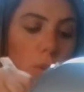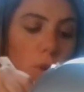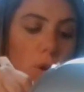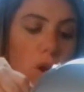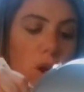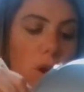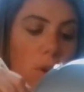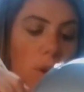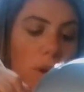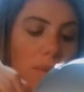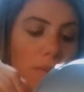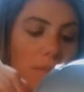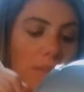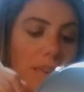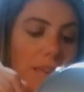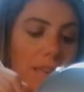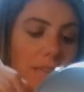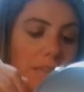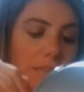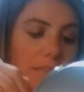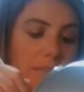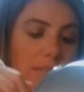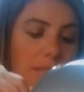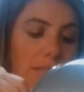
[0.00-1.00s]
will go on the
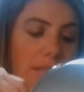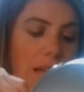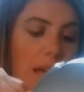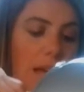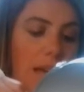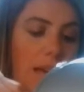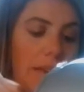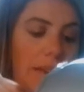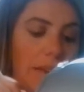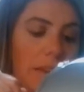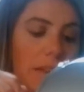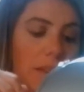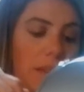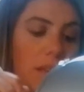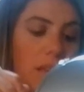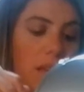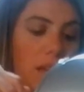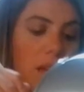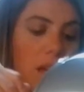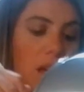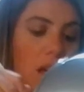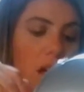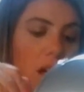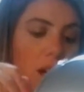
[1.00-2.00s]
inside
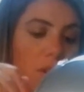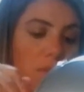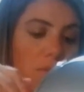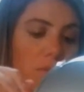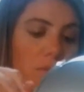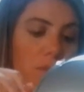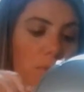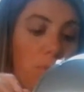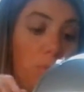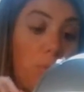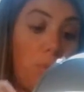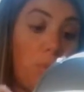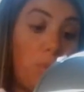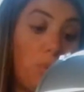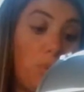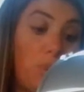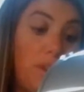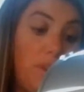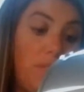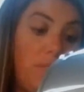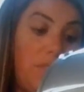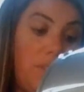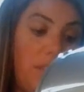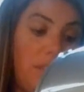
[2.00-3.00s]
of the
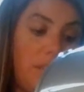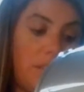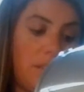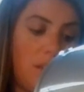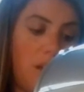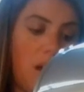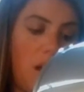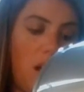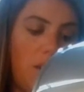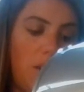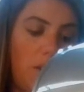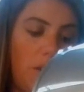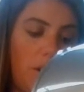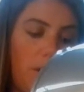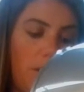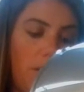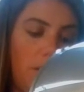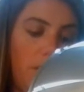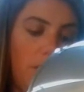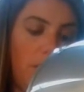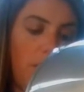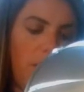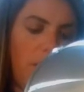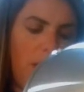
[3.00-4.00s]
previous color.
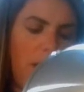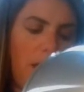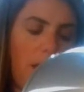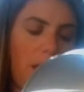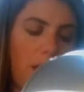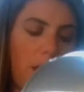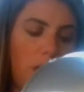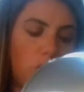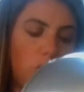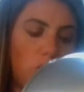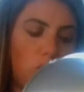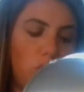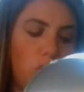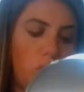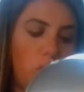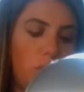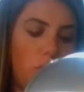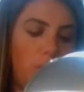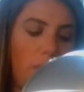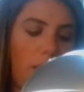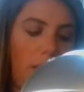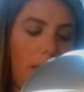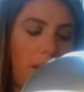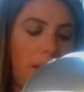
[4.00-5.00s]
And I'll show
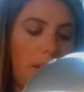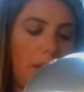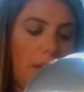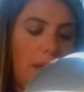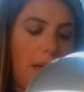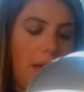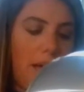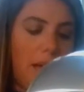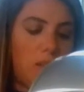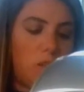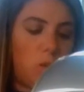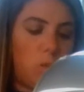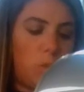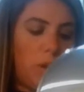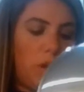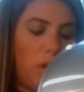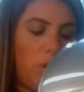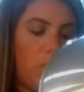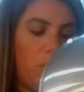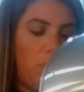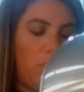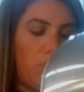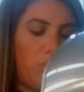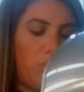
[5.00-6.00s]
you that as we go